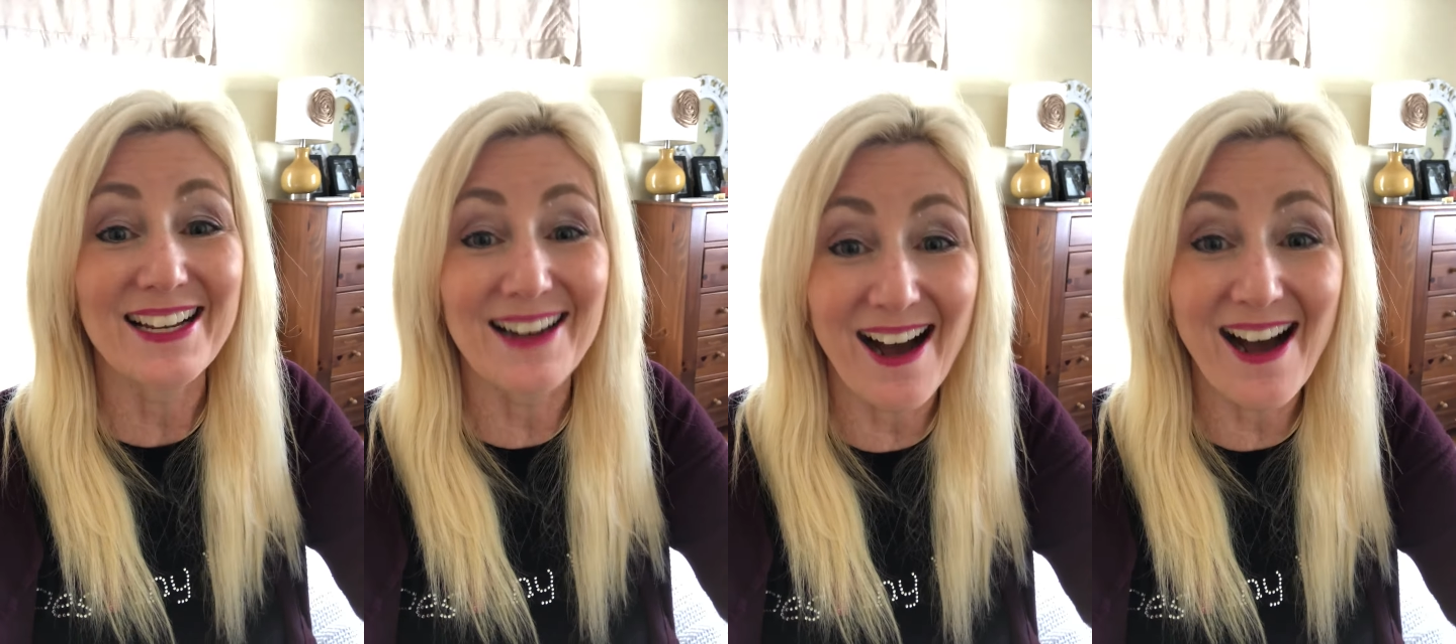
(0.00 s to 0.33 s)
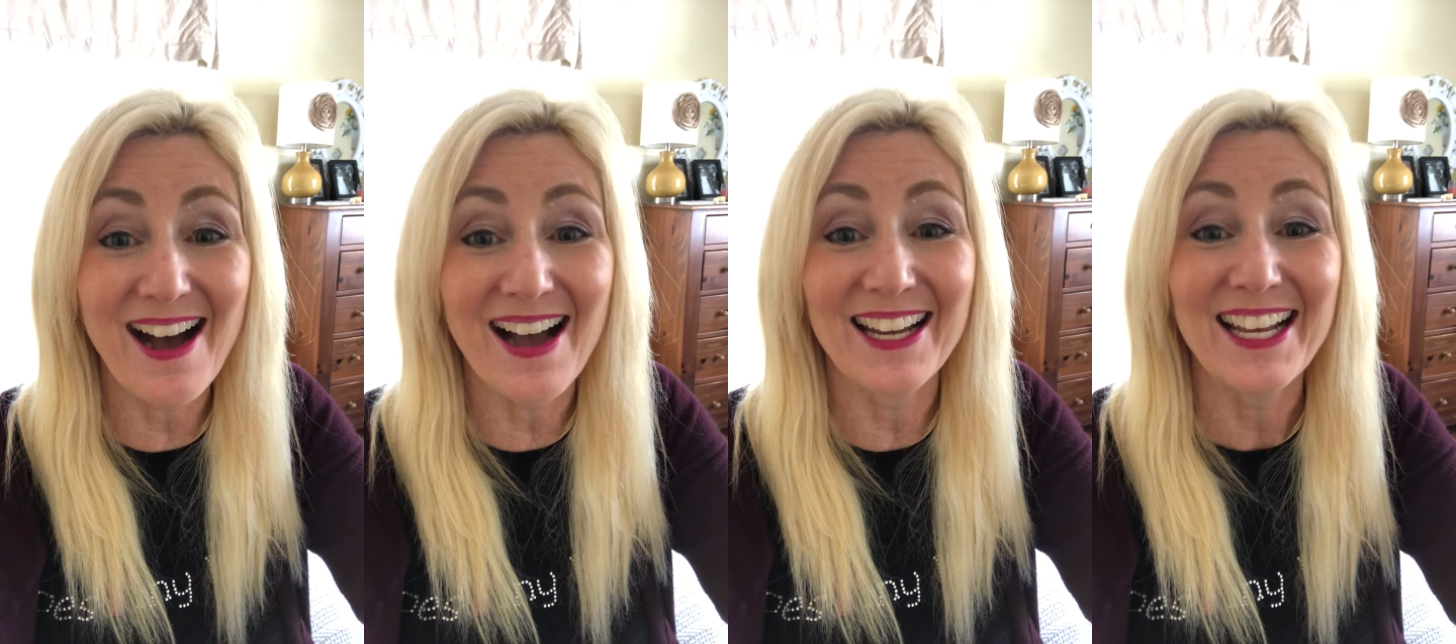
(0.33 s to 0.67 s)

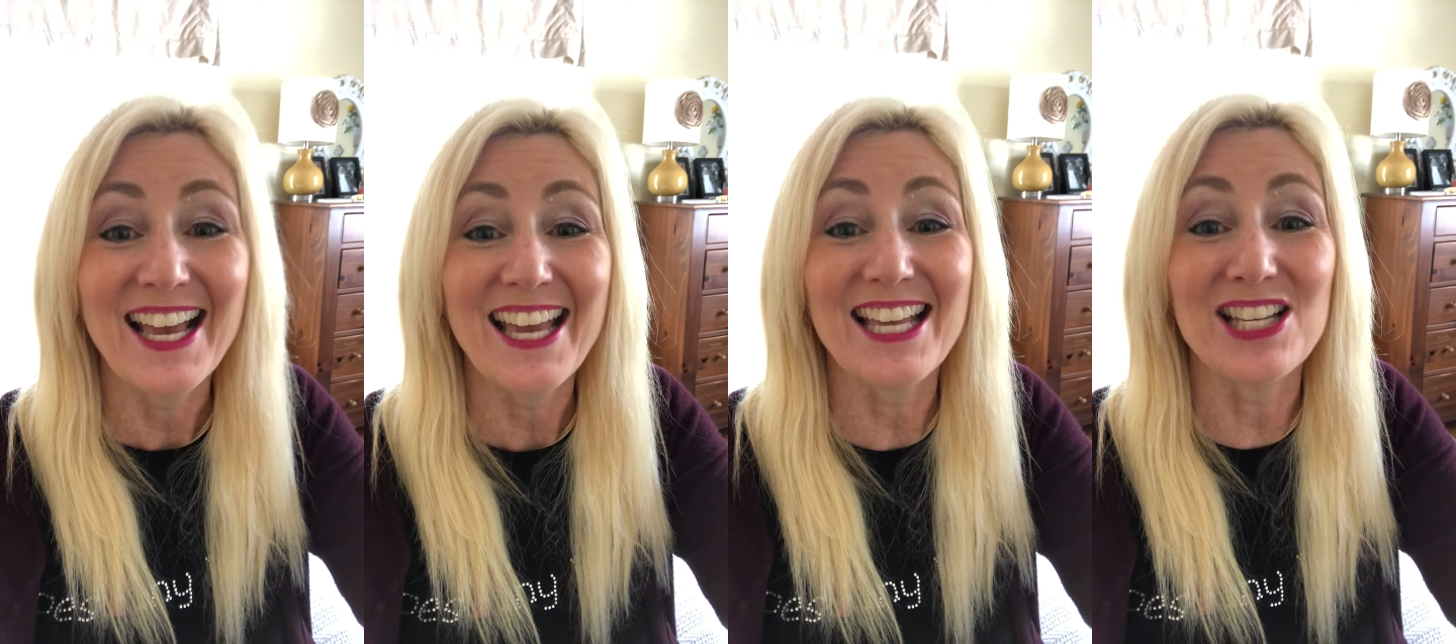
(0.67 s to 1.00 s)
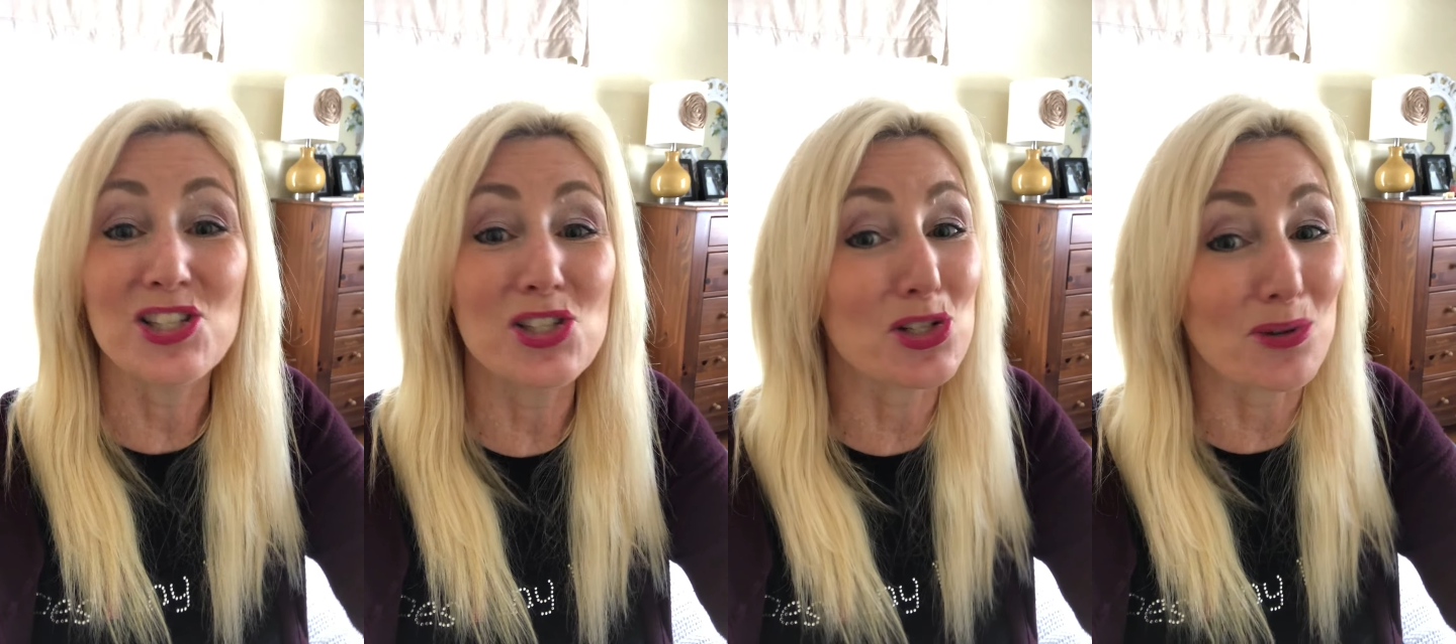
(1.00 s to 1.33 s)
God
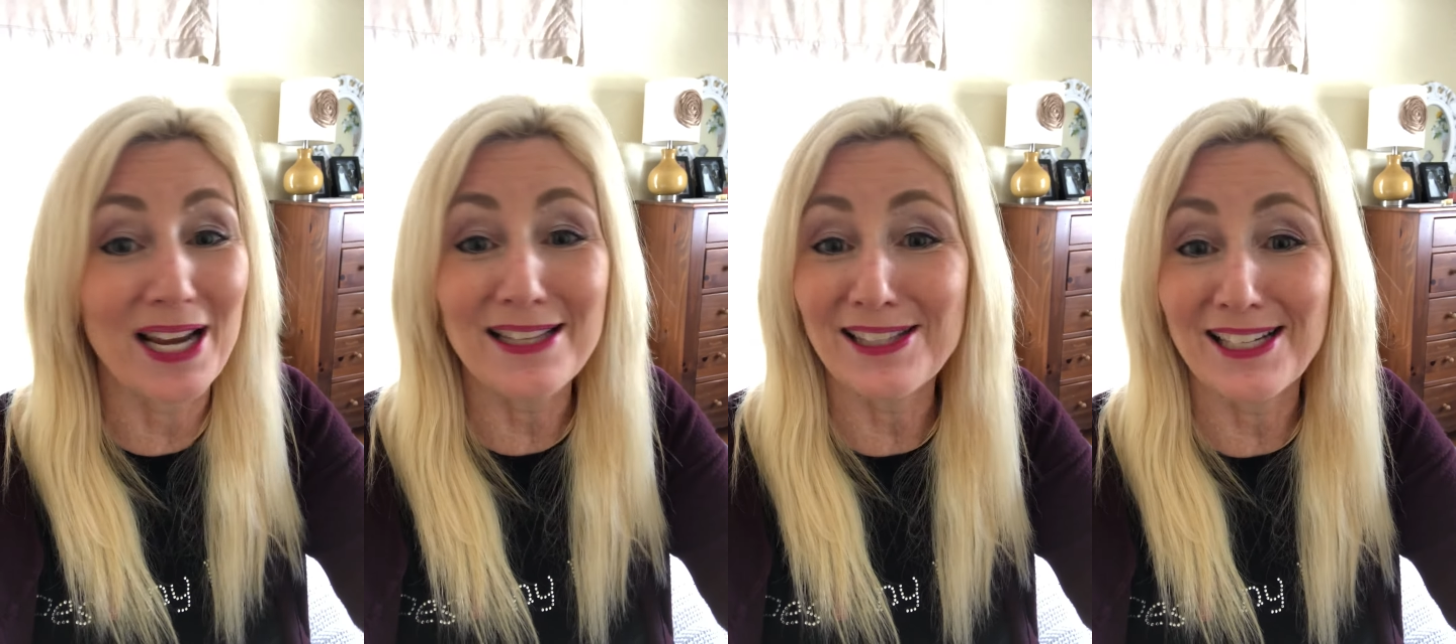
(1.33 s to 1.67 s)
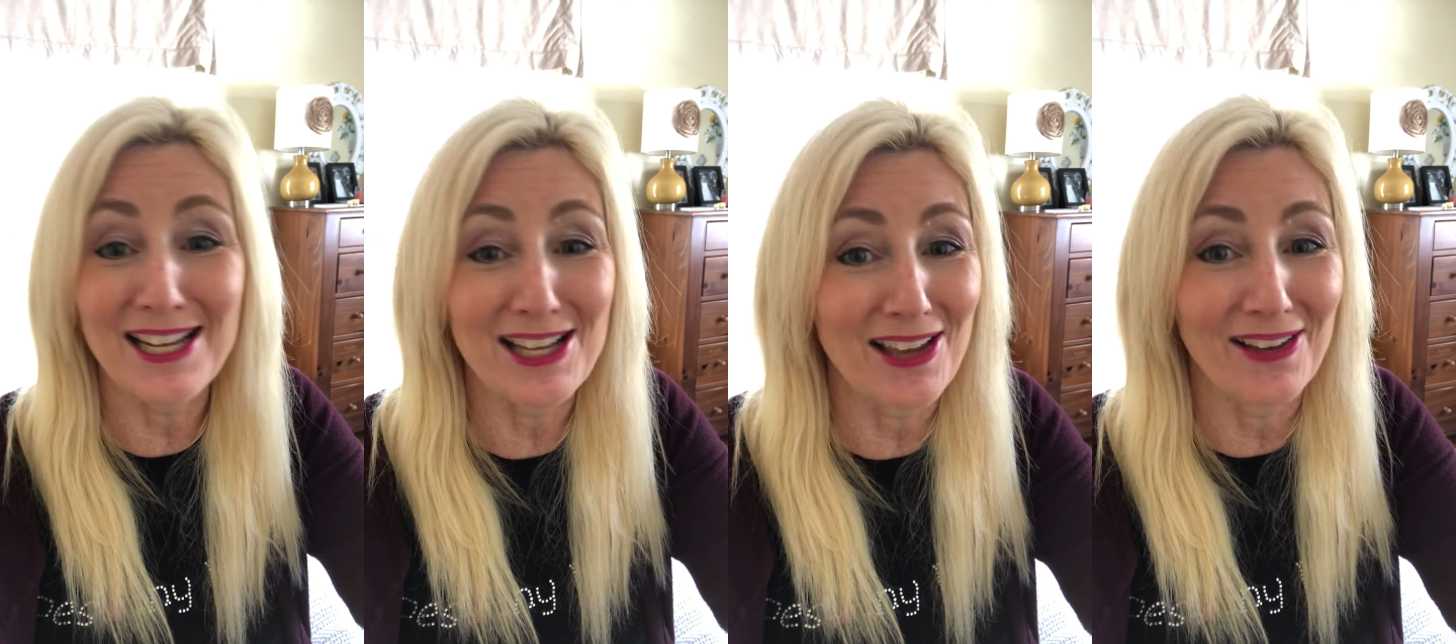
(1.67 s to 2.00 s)
is
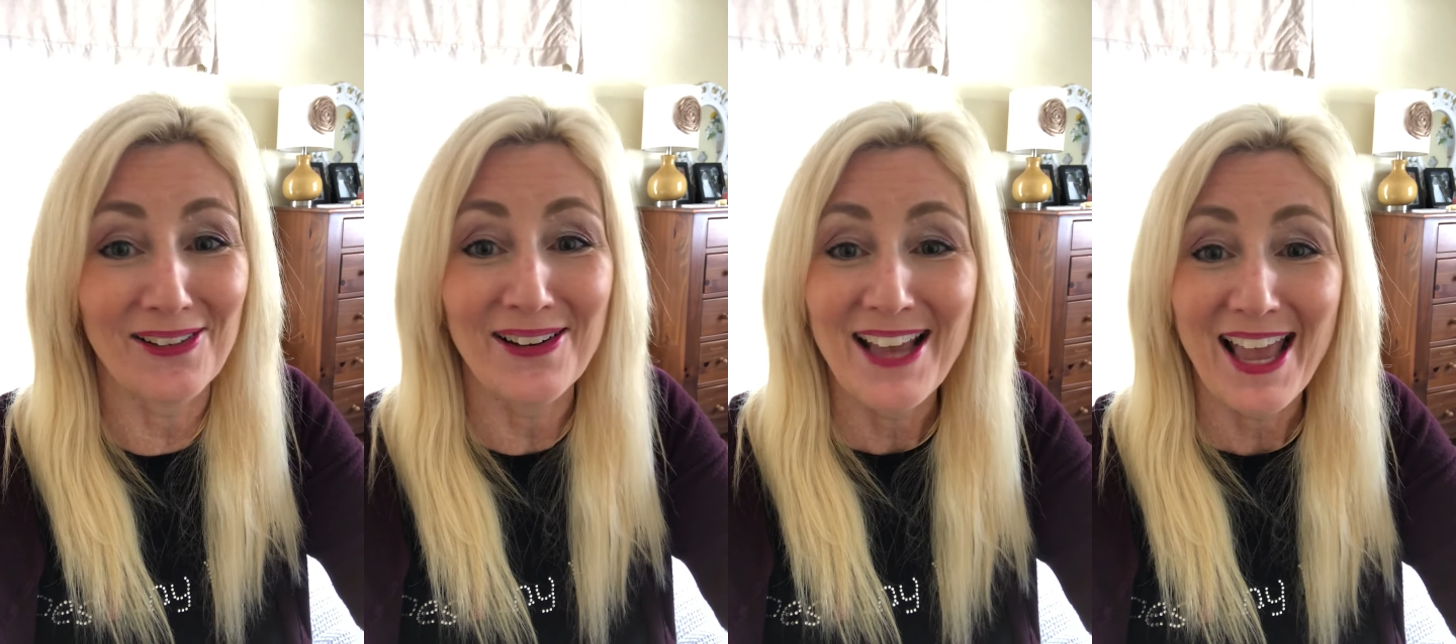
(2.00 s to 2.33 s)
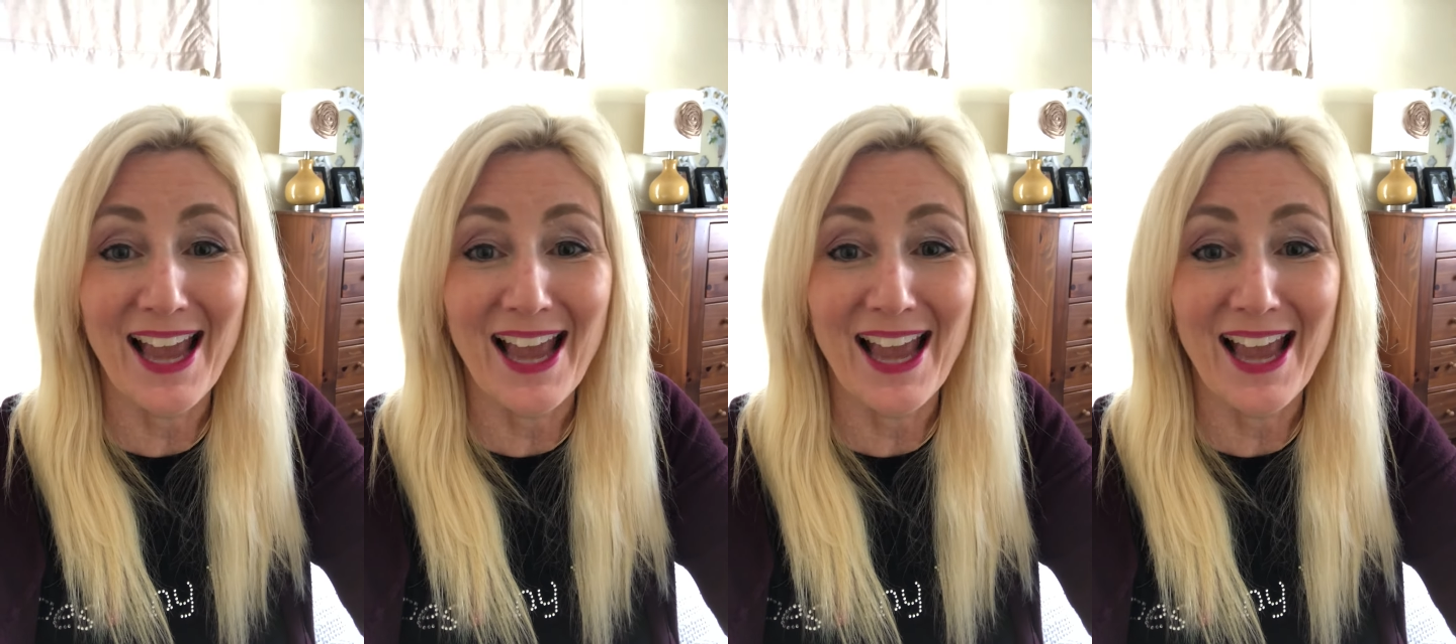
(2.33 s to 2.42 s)
strengthening you